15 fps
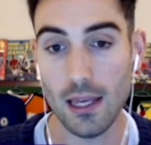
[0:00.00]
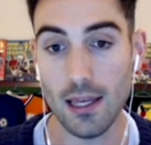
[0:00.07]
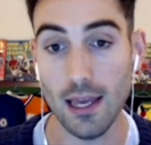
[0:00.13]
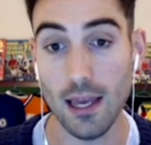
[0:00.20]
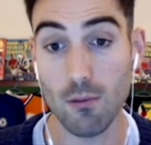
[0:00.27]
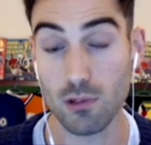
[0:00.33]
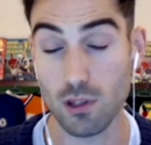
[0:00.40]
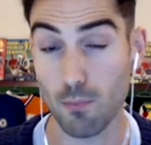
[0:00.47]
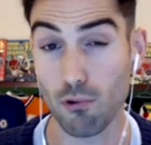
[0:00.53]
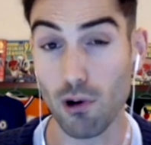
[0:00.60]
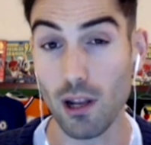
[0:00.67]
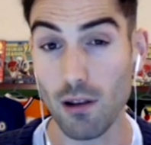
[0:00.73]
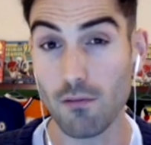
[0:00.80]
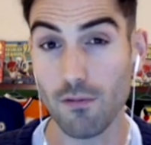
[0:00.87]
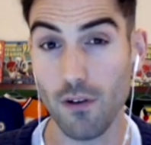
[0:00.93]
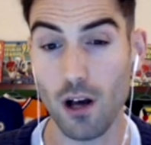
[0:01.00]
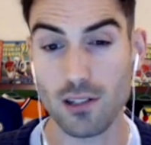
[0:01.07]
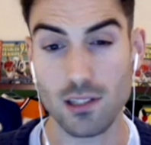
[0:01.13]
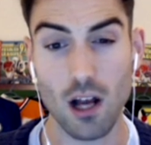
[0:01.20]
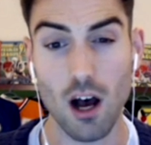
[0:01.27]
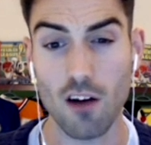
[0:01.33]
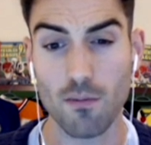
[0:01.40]
It was a brilliant
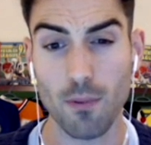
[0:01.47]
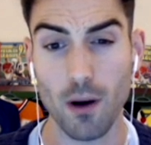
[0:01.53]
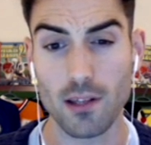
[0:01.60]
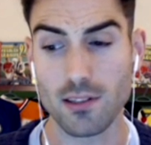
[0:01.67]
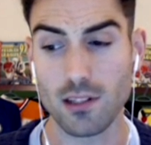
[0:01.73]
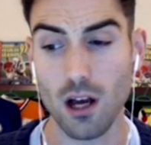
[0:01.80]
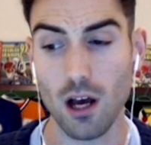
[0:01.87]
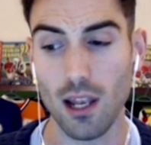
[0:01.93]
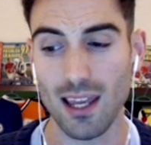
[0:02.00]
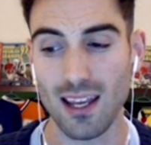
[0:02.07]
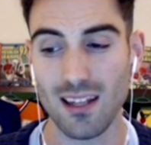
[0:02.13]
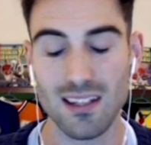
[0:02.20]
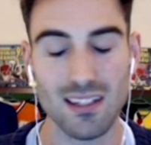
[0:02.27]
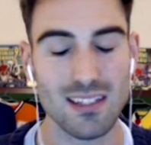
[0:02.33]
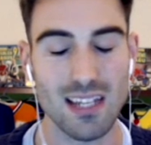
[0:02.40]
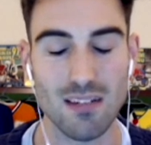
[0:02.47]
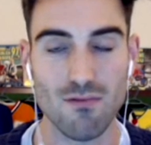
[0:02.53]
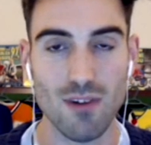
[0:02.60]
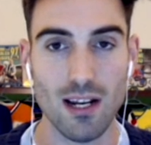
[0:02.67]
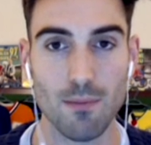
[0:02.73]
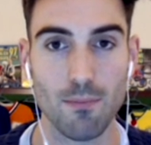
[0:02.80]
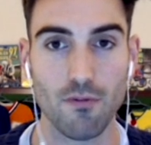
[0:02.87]
first half by Sterling and didn't
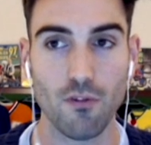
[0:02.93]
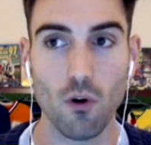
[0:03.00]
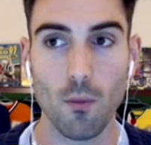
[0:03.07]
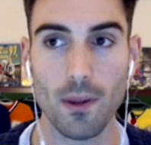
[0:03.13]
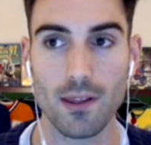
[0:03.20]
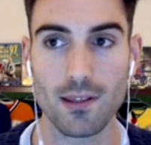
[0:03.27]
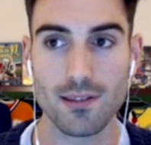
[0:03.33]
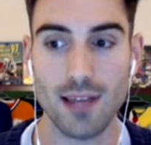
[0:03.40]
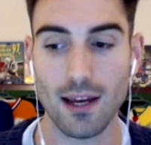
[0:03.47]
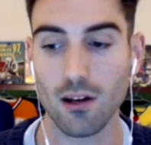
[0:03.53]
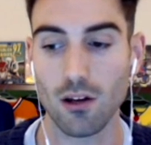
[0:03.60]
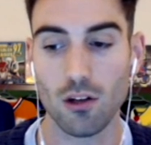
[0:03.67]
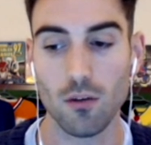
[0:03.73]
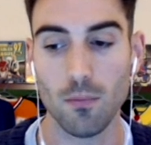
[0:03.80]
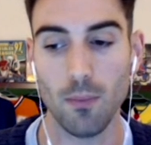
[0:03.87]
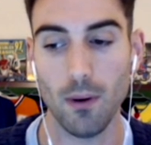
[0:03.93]
really perform in the second.